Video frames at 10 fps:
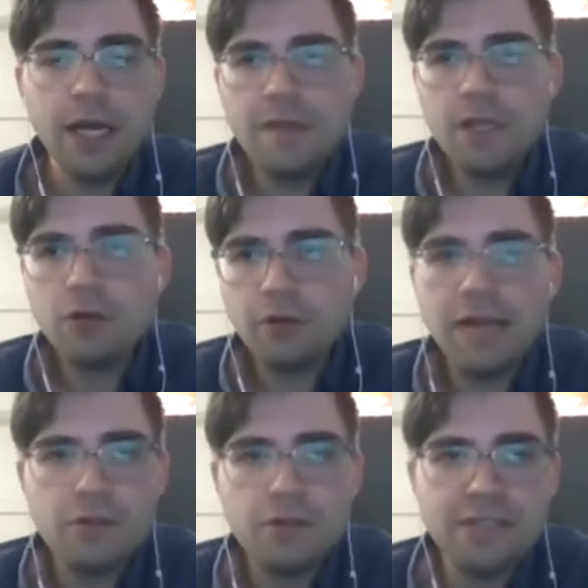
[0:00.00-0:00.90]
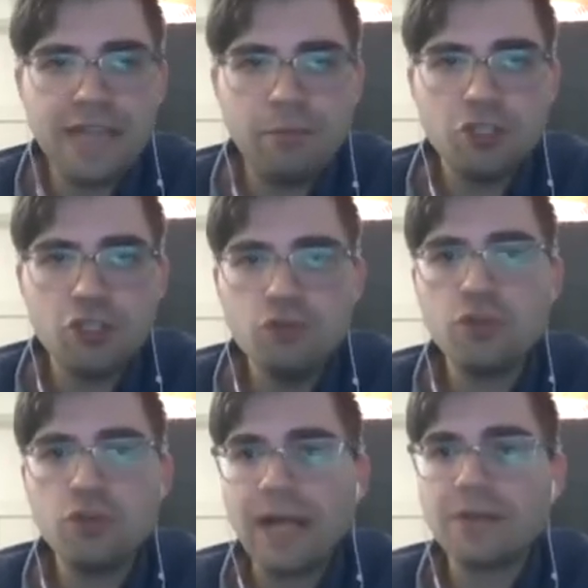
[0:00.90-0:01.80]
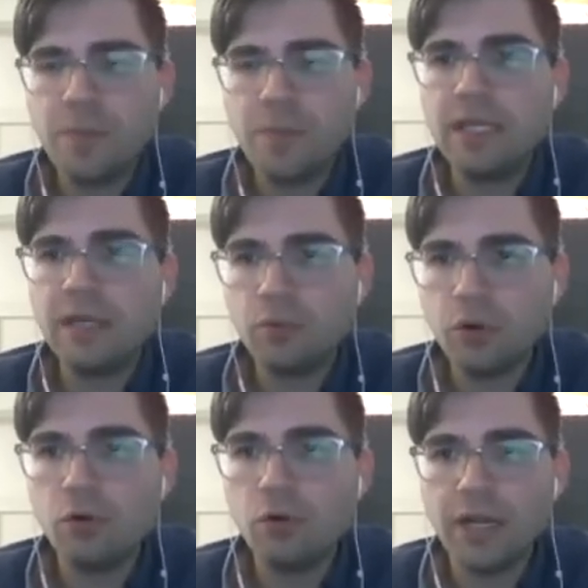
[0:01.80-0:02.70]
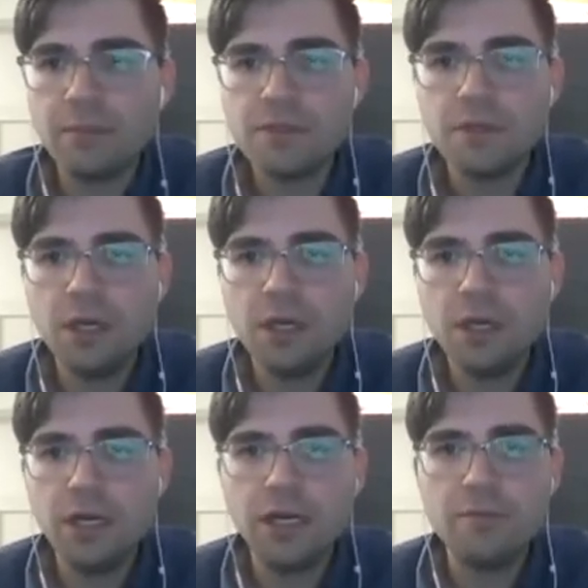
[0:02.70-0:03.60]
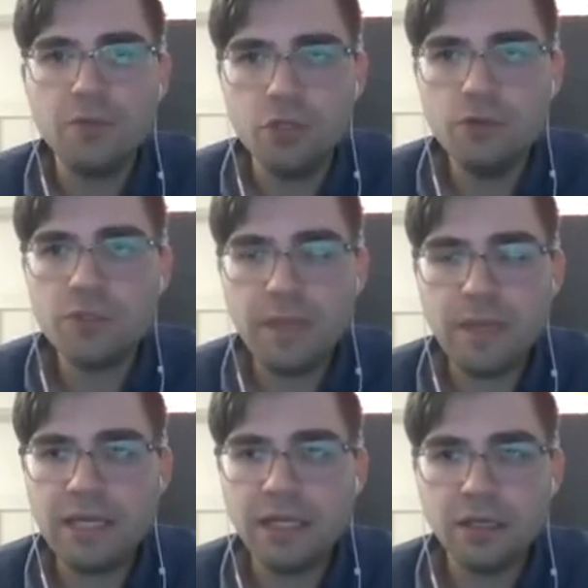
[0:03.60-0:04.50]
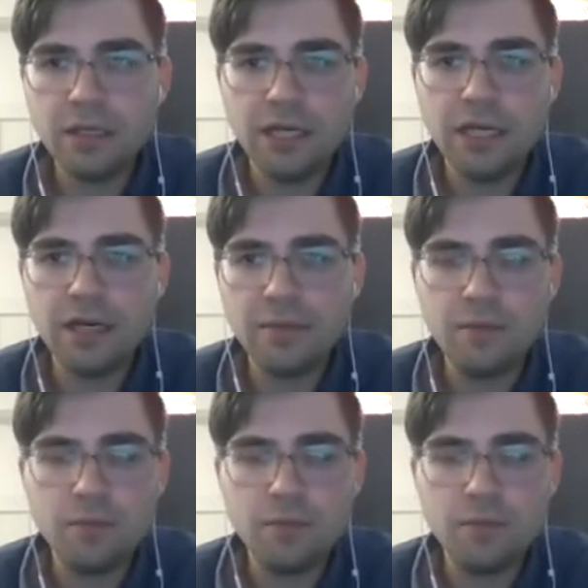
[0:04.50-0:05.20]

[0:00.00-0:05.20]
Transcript: and then you're allowed to establish new direct spending programs um, new spending uh,